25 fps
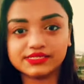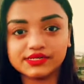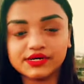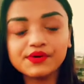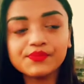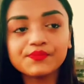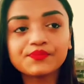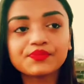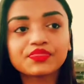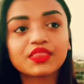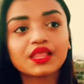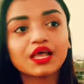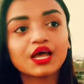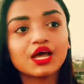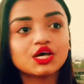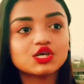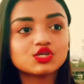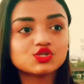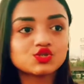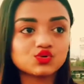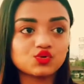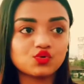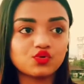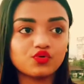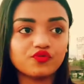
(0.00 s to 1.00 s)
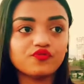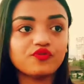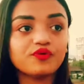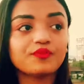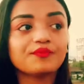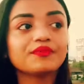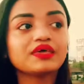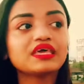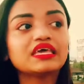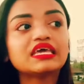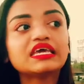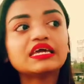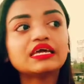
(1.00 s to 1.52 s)
better. So
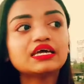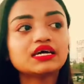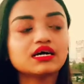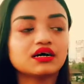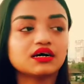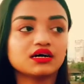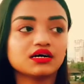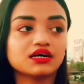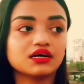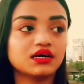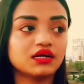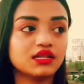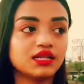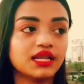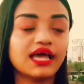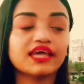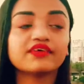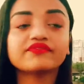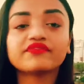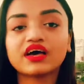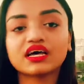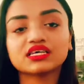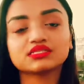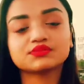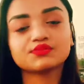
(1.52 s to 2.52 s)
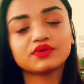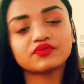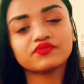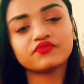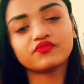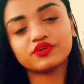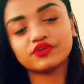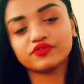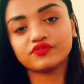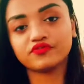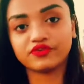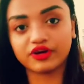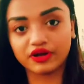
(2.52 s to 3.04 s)
for me, life has
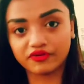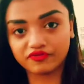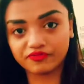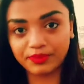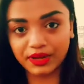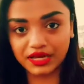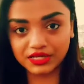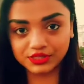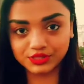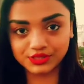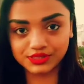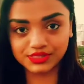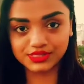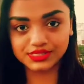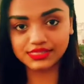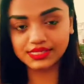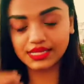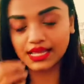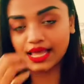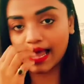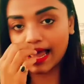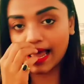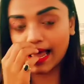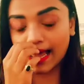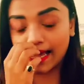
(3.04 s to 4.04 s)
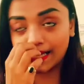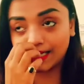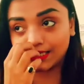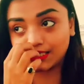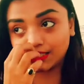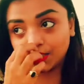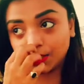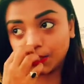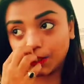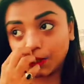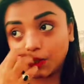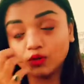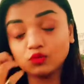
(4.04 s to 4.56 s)
been full of rough patches,
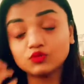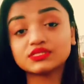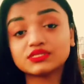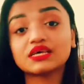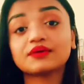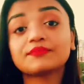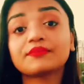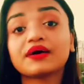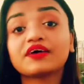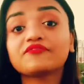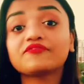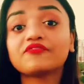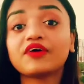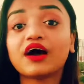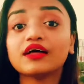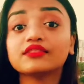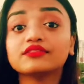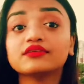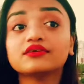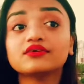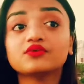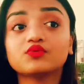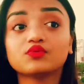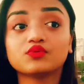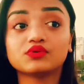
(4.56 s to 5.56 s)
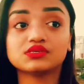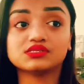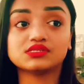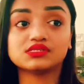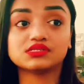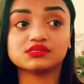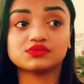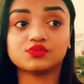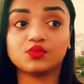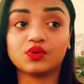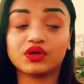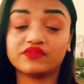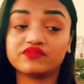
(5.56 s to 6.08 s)
and losing my father
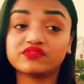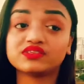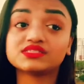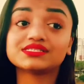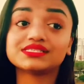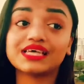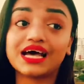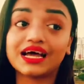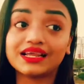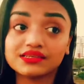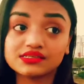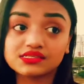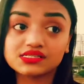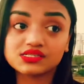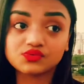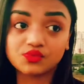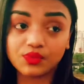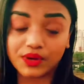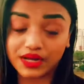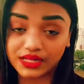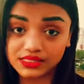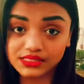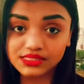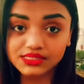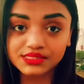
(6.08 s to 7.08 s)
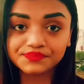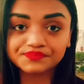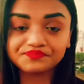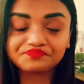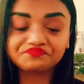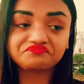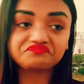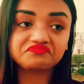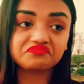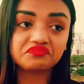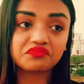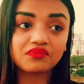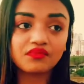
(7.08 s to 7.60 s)
was one of the saddest ones.
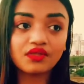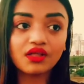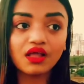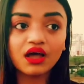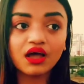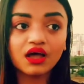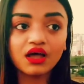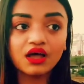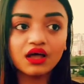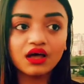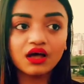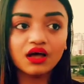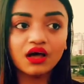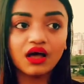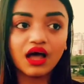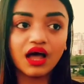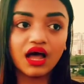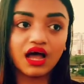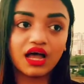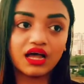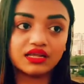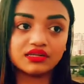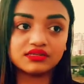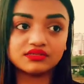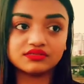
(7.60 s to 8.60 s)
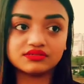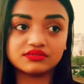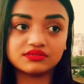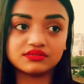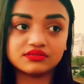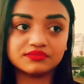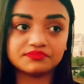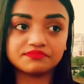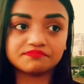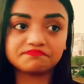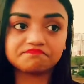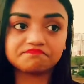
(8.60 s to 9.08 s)
And